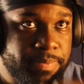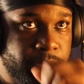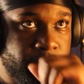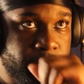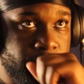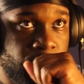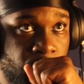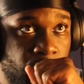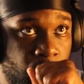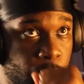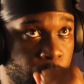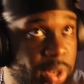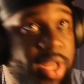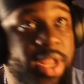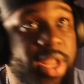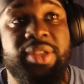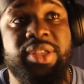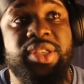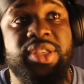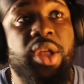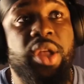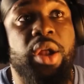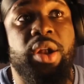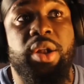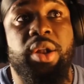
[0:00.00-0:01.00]
we didn't
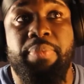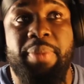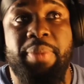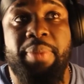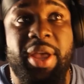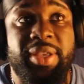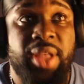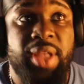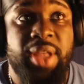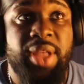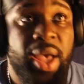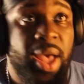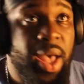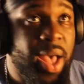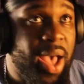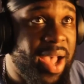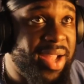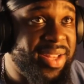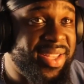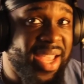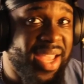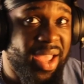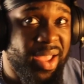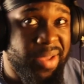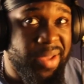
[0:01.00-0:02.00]
start the best. I'd
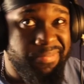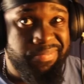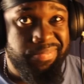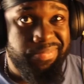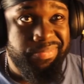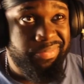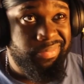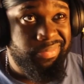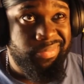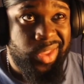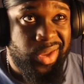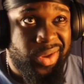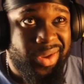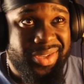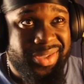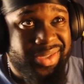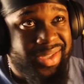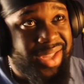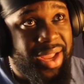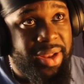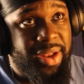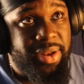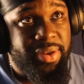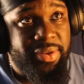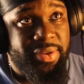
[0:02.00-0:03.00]
say it took us
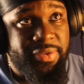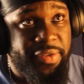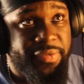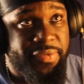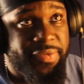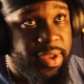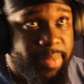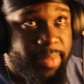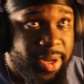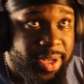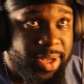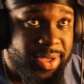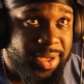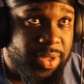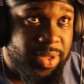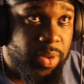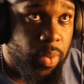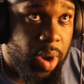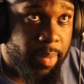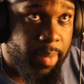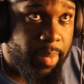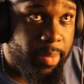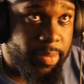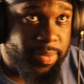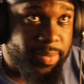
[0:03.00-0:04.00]
10-15 minutes to
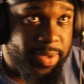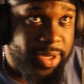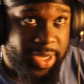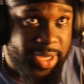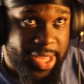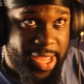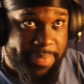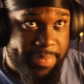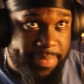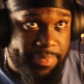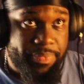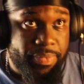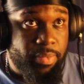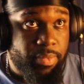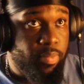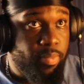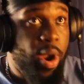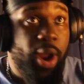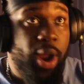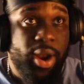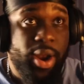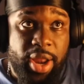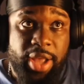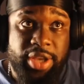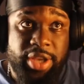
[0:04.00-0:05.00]
warm up to the game.
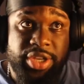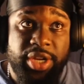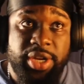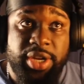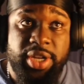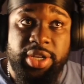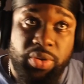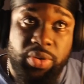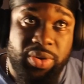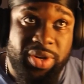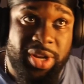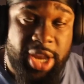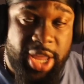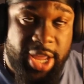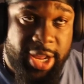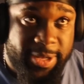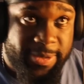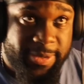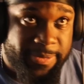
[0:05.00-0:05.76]
Brighton actually took the lead